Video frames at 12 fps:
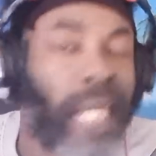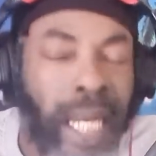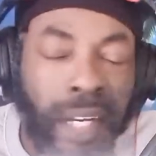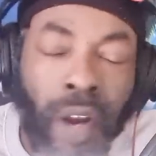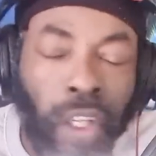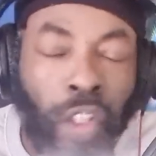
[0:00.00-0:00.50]
The
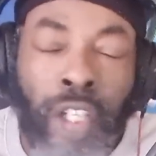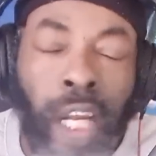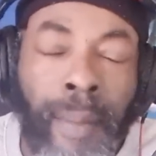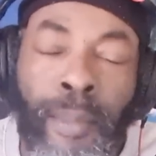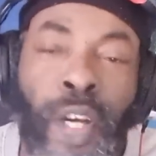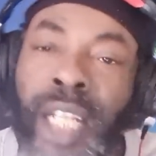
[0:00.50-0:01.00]

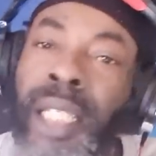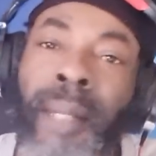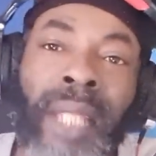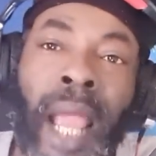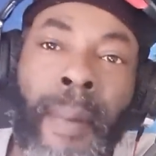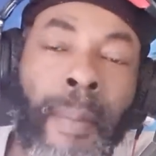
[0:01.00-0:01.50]
industry embrace
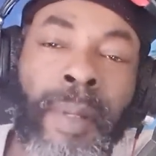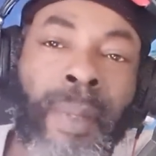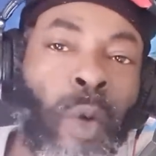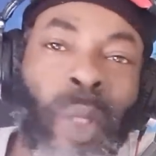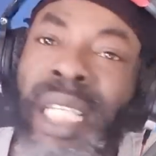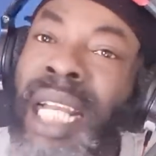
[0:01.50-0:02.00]
them type of
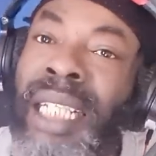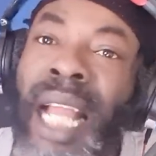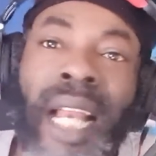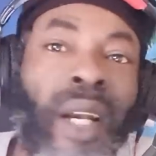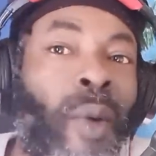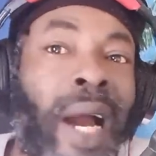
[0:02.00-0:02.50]
people. We see that
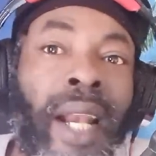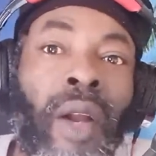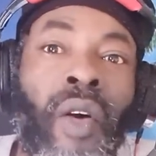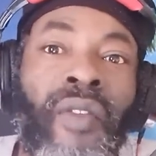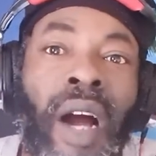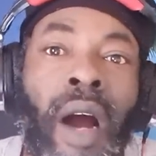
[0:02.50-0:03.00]
all the
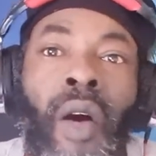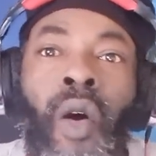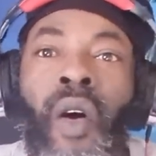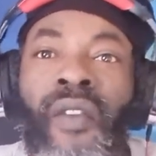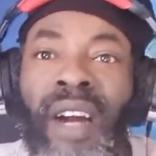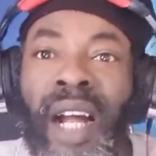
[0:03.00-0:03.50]
while over and
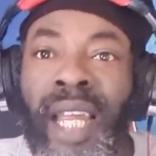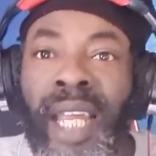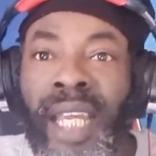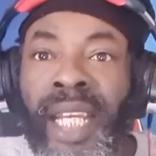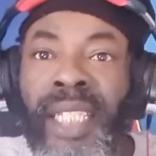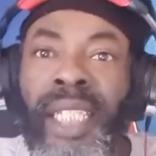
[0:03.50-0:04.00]
over.
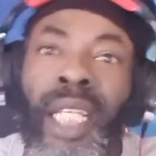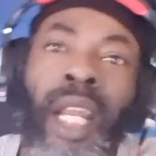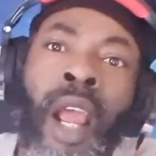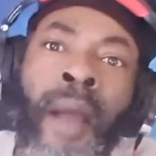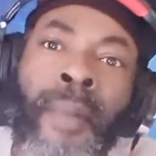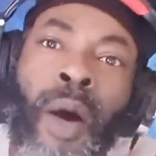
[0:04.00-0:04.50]
You know, see.
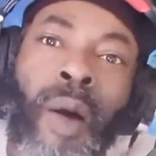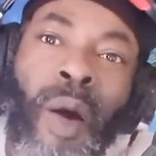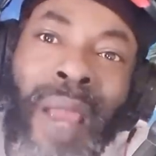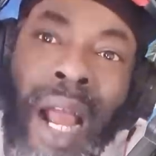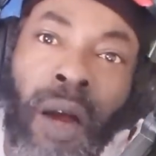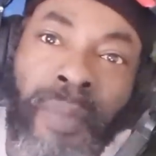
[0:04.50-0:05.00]
But
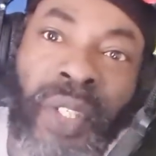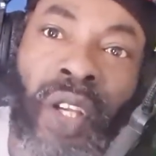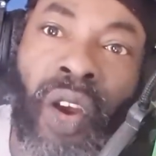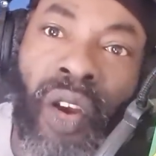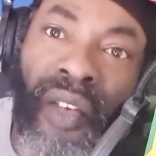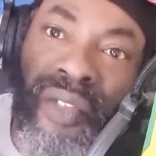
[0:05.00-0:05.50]
what we
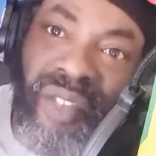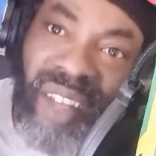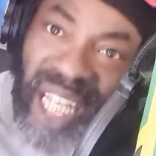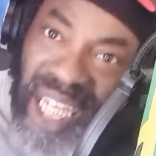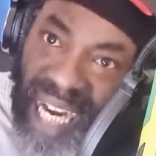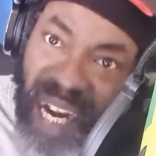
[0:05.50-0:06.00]
observe
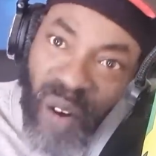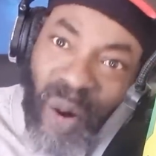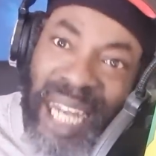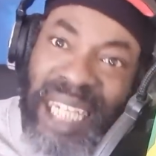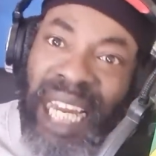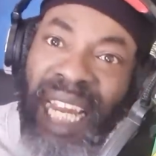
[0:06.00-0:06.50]
in that
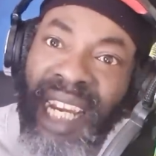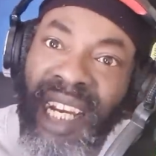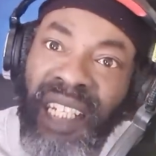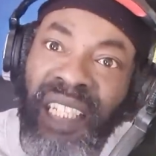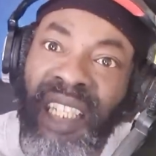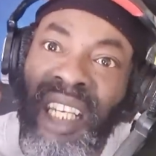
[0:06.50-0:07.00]
one here
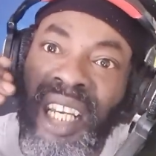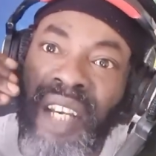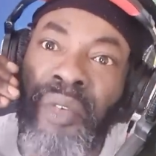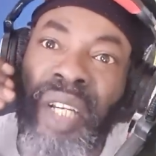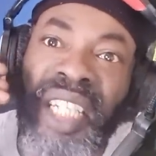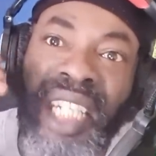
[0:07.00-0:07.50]
is
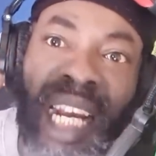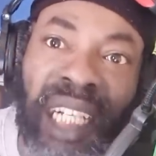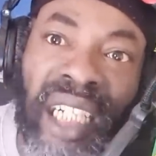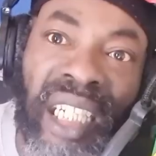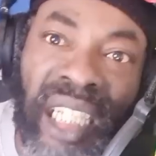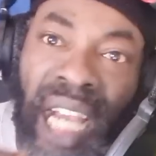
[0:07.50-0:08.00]
the
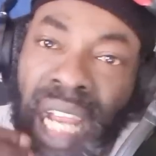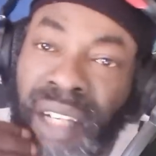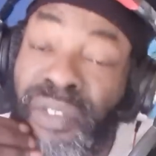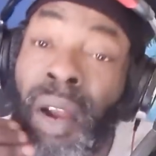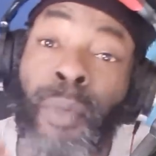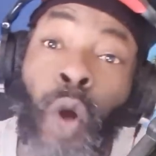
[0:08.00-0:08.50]

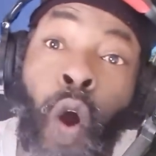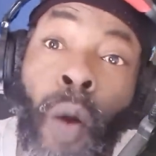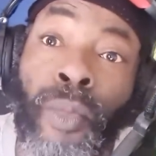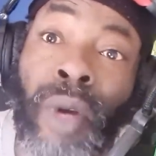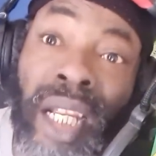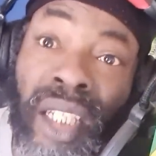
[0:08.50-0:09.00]
rejection from
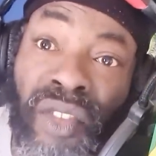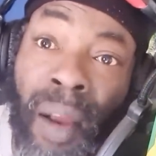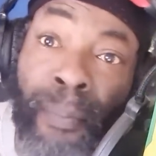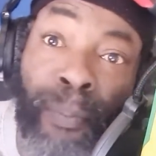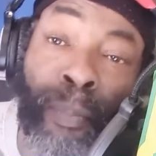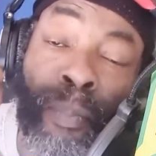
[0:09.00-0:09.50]
comrades,
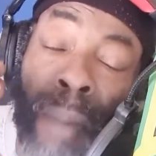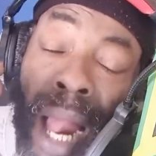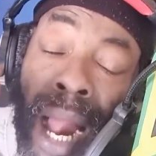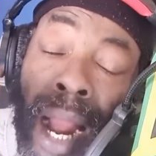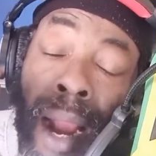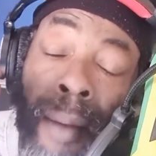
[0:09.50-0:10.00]
from
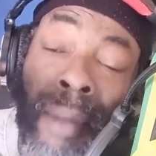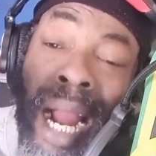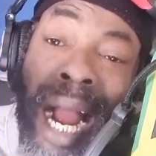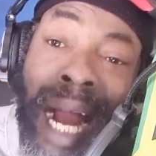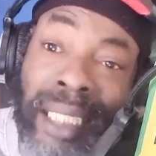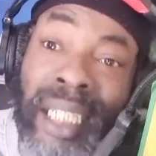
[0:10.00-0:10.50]

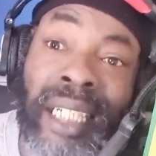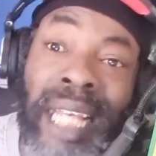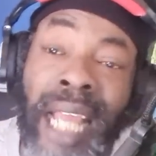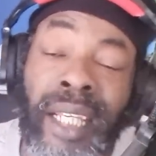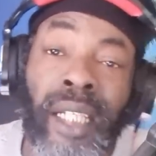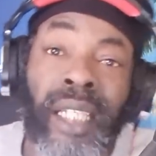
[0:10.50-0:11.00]
artists
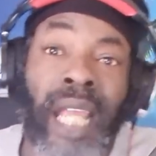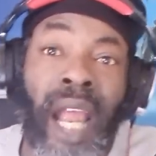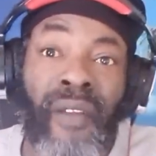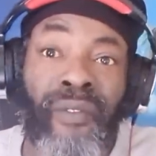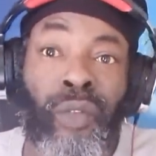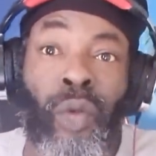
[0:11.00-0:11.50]
like
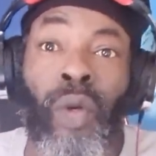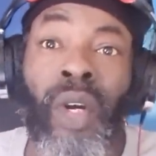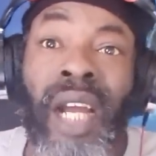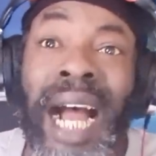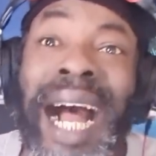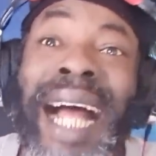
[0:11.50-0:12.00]
yourself too.
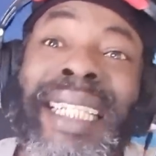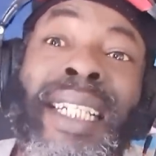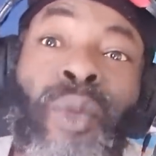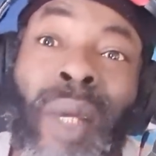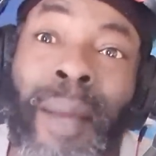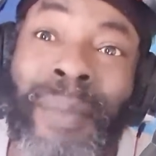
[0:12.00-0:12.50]

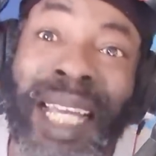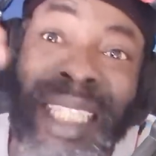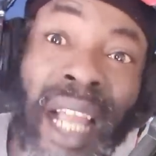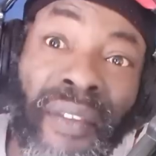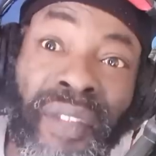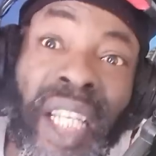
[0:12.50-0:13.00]
Artists where you
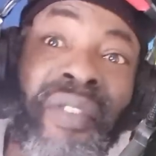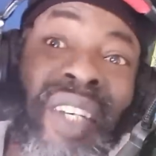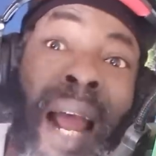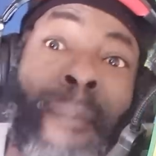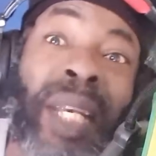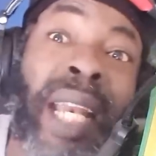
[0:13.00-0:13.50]
might have
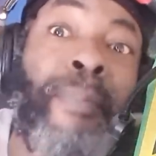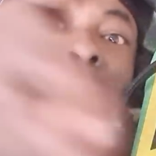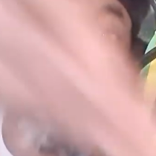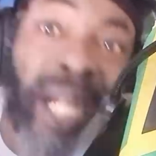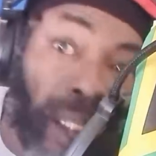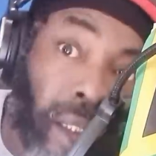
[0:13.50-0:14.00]
given up the
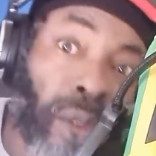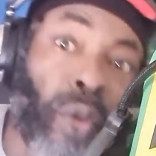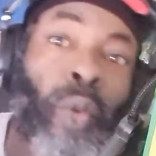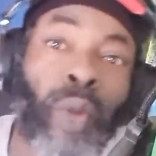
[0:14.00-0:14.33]
break.